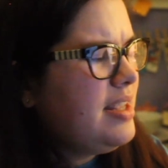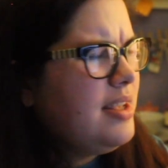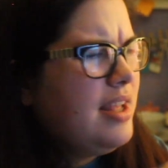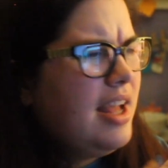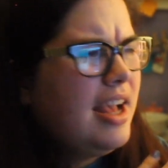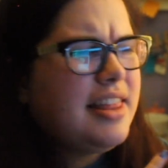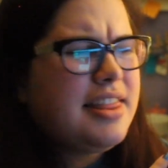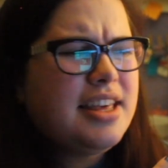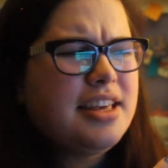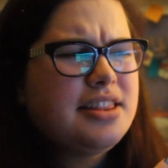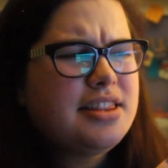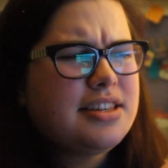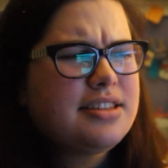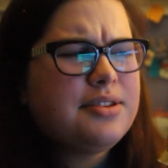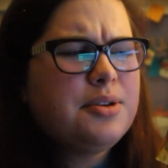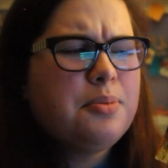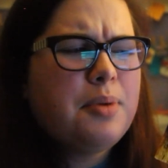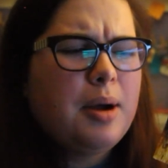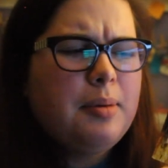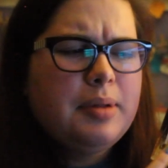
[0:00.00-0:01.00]
I think this
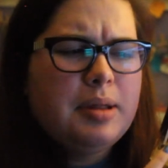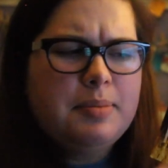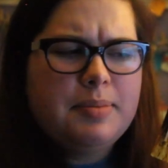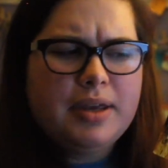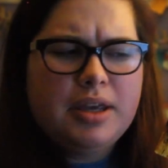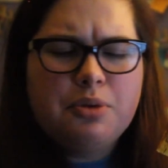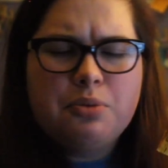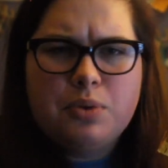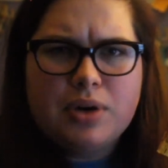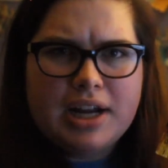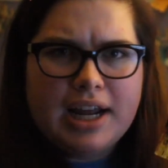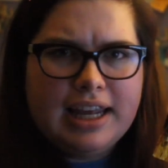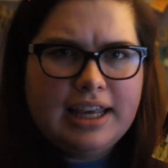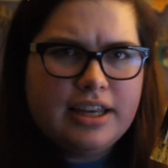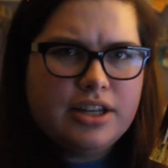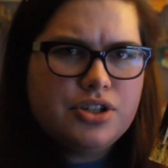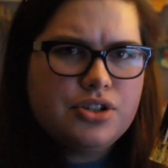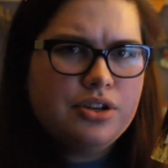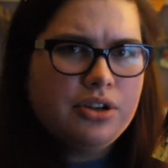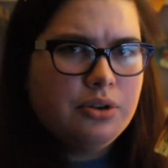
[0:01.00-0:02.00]
will probably be what I
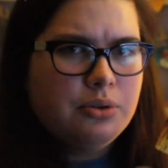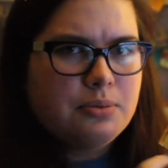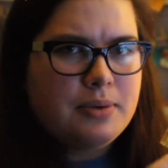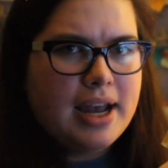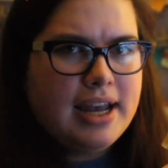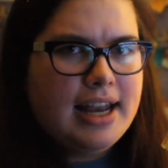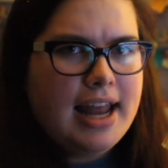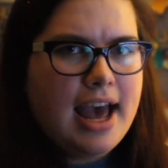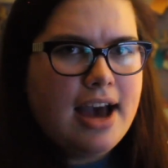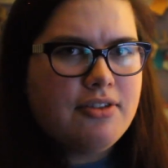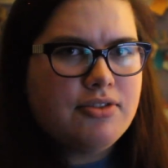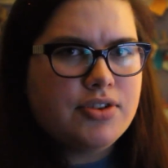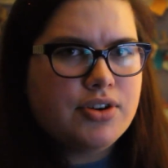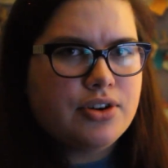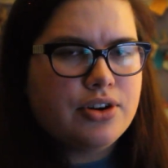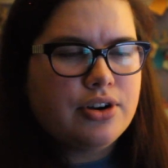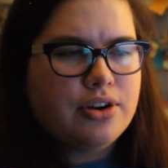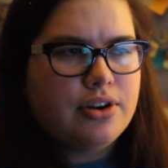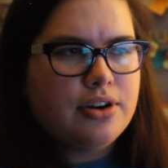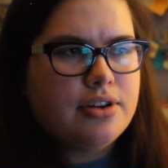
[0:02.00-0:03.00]
get to right
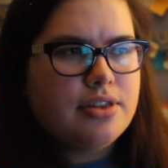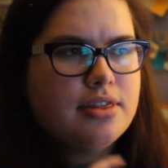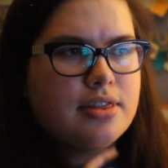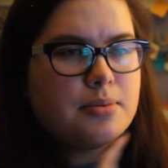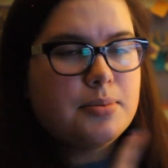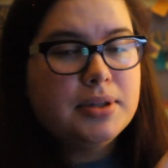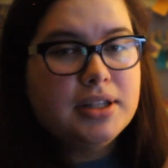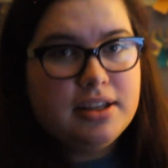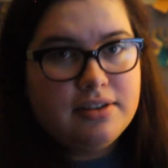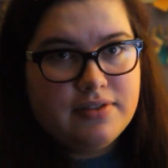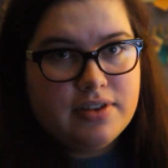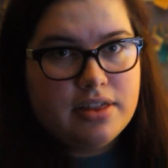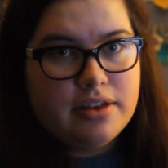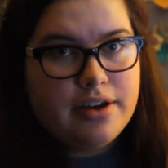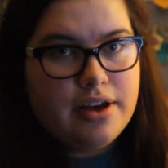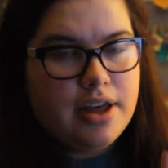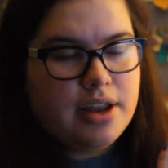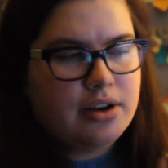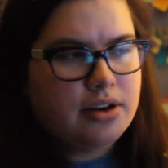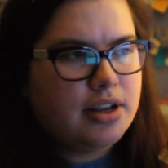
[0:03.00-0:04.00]
after the
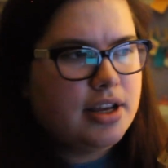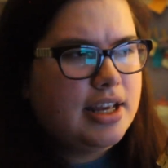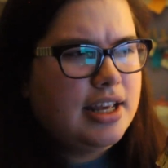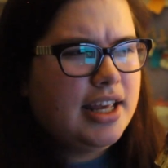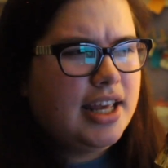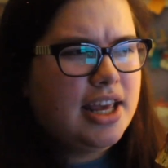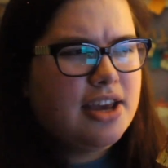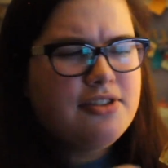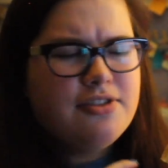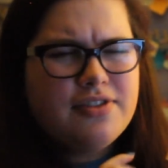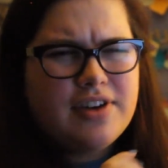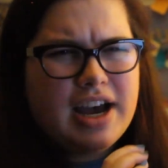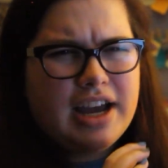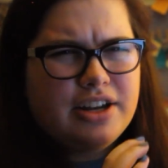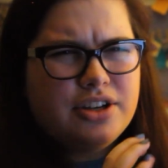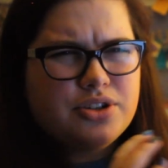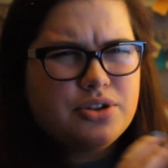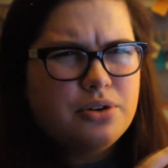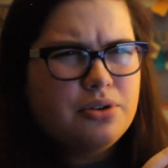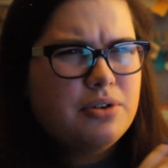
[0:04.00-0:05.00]
Believe-a-thon, if I
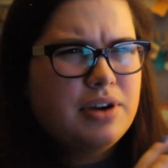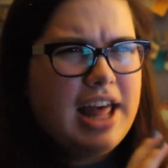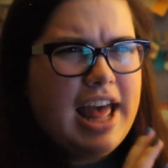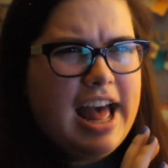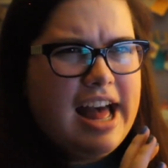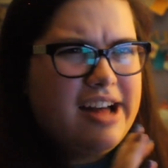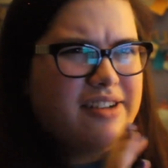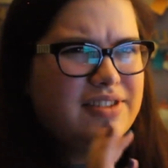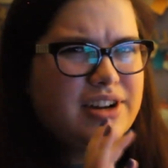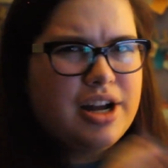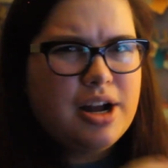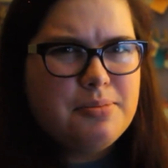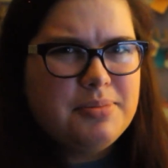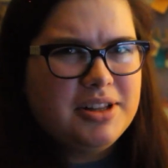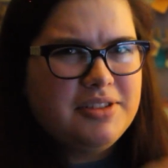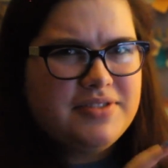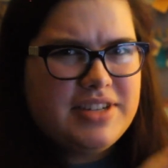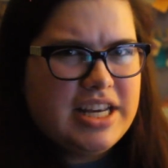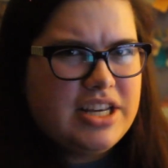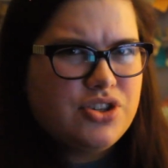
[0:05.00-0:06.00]
don't have a couple
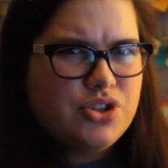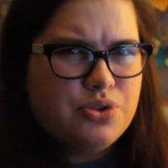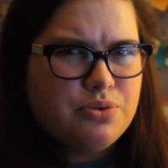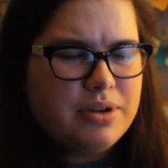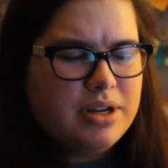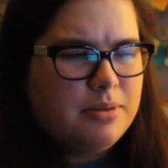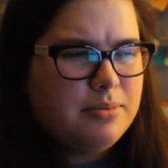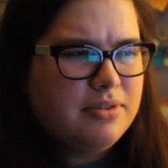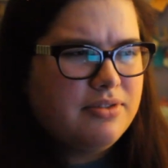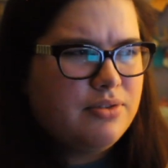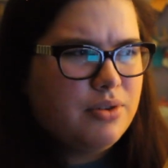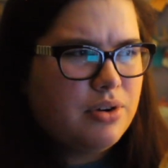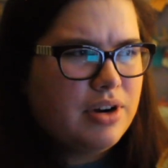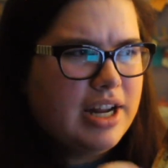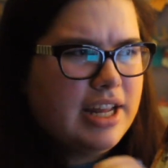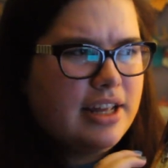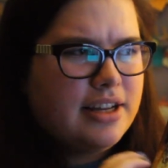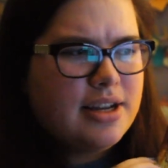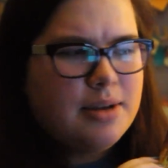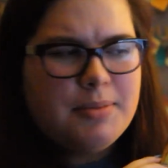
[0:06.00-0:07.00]
of days to read it
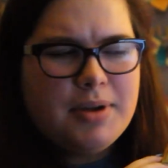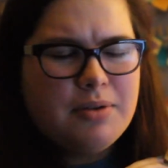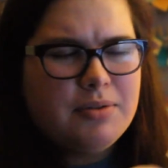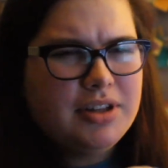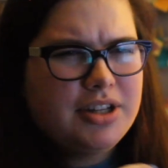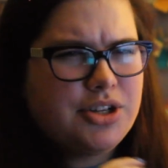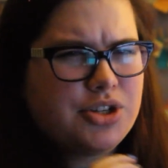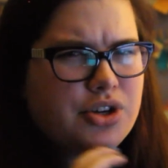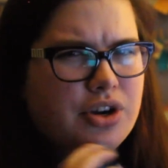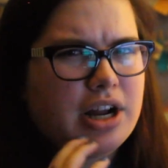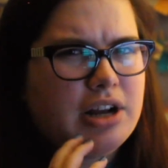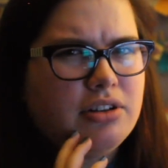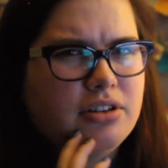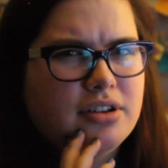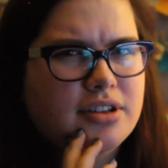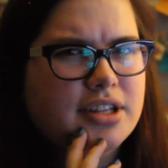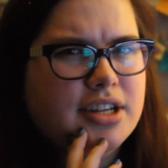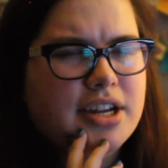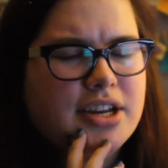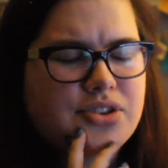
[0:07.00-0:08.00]
beforehand. I'm not really sure how
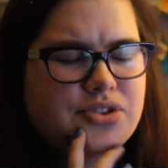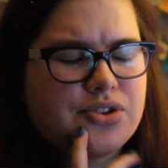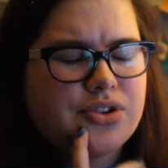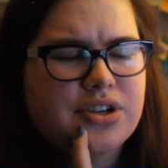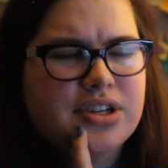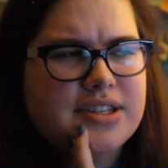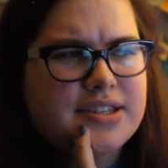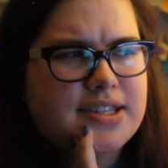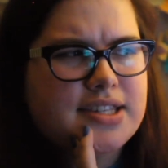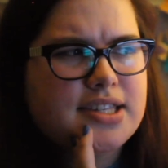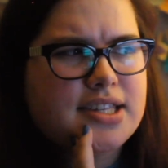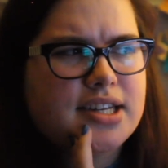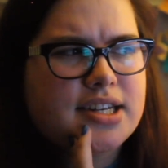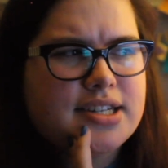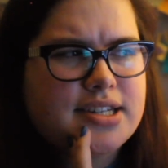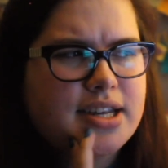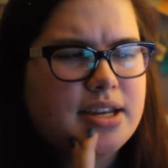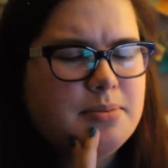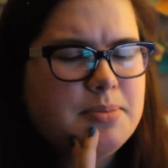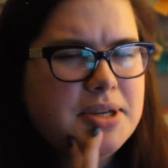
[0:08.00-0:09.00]
long The Night Circus is going
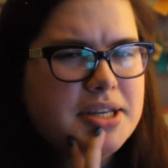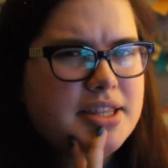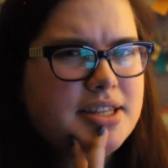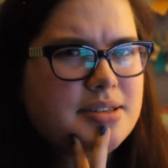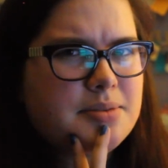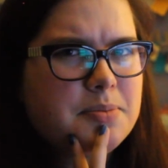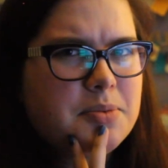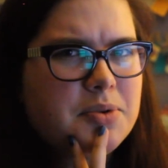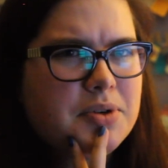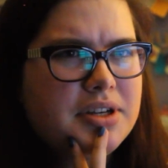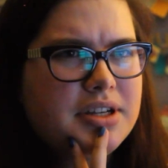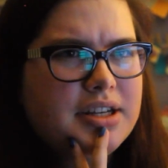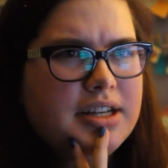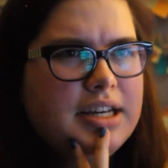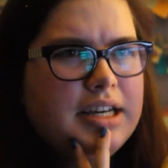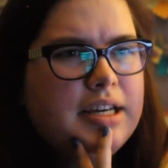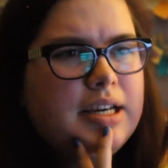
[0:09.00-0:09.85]
to take me at this point,